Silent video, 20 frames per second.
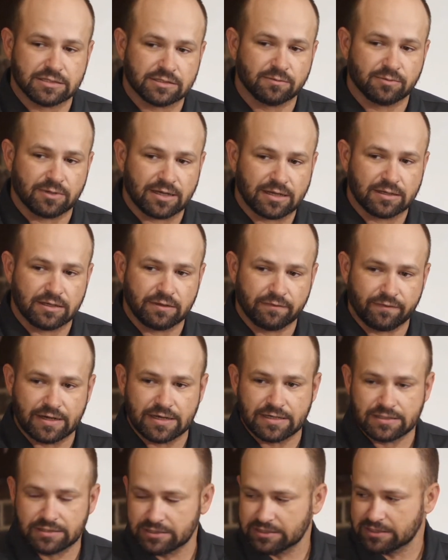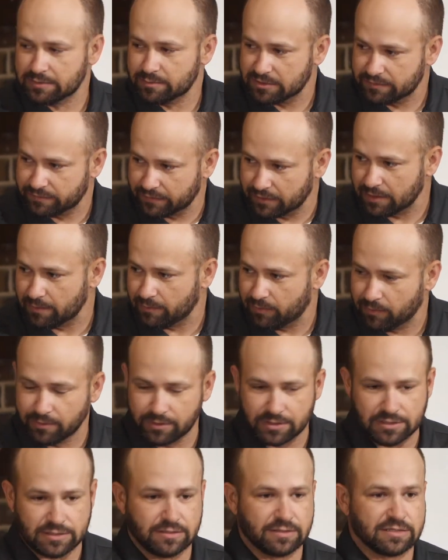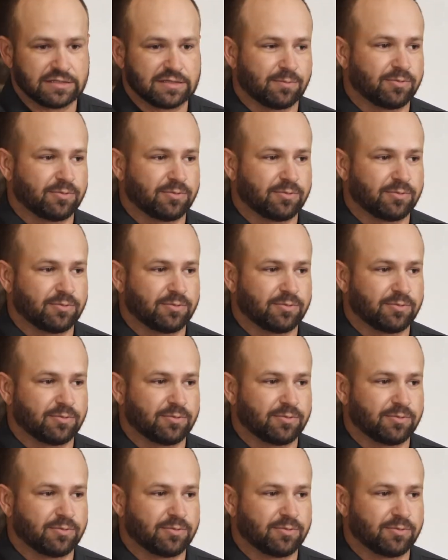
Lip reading: so evangelism is very important to us.